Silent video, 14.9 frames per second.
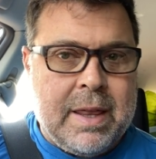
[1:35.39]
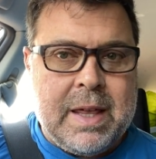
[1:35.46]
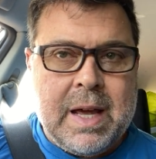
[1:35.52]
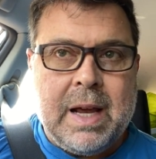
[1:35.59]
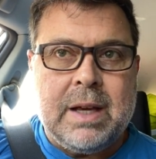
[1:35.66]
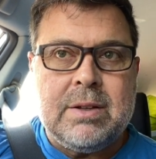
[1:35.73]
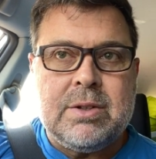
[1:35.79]

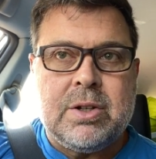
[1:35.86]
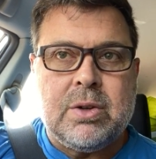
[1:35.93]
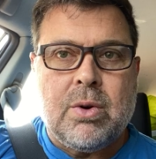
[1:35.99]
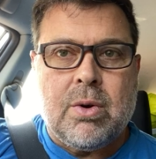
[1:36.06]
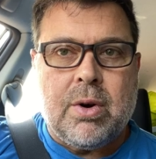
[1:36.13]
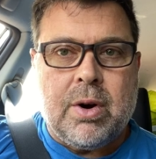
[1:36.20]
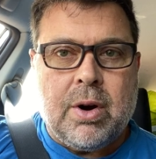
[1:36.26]
things in
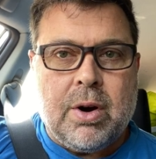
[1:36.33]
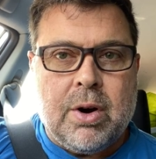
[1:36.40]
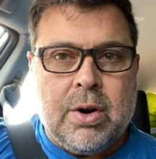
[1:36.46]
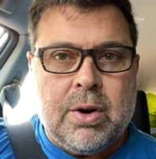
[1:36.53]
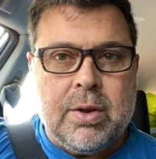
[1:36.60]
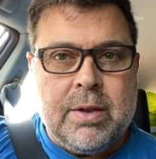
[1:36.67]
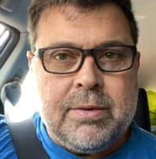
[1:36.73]
order to
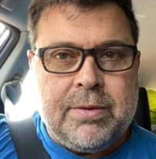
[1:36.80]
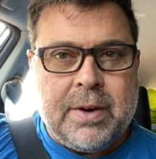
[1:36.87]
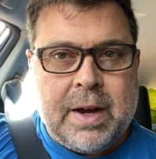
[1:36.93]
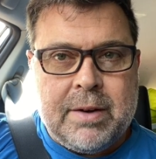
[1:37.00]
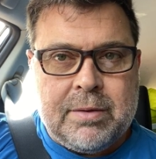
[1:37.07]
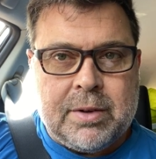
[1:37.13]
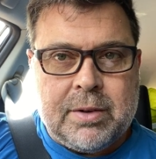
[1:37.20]
earn the
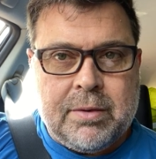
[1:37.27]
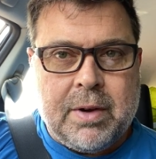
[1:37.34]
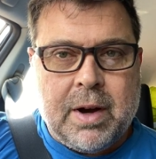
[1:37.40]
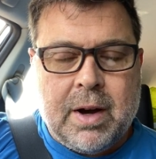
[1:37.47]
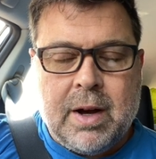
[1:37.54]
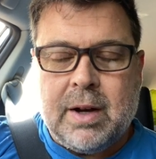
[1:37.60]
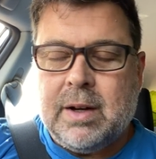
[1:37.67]
favor of
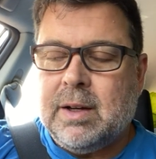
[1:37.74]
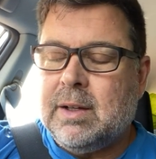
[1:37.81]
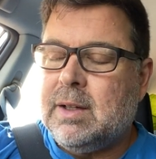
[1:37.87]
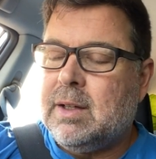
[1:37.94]
God.